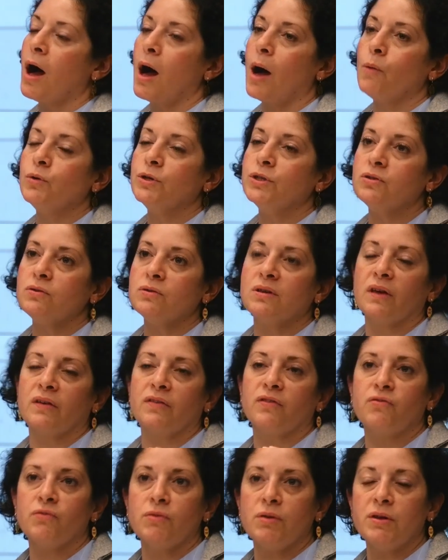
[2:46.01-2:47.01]
We took a
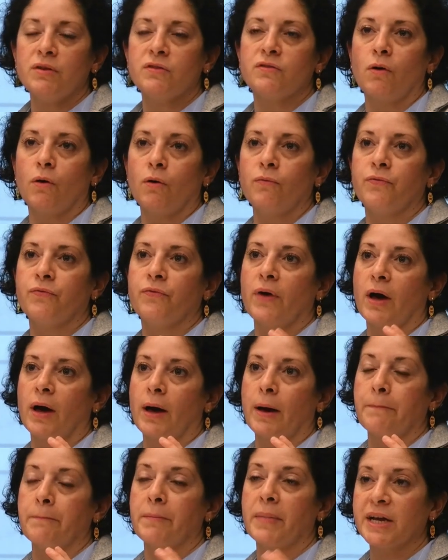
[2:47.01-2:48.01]
series of
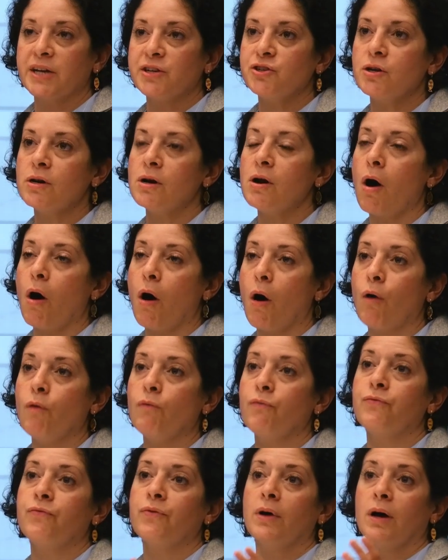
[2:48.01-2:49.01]
measures
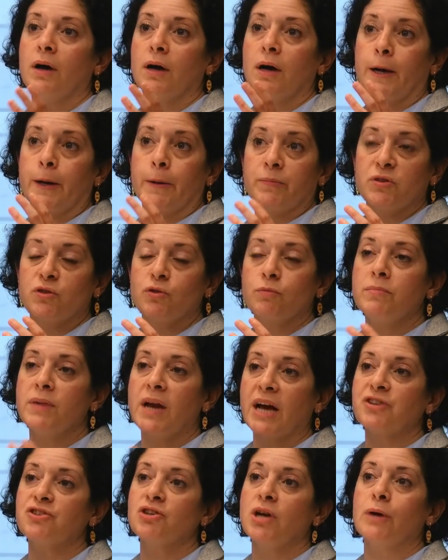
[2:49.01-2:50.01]
of
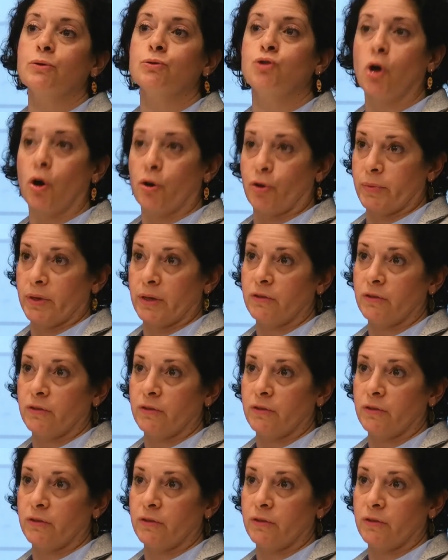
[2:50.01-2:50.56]
subnational autonomy.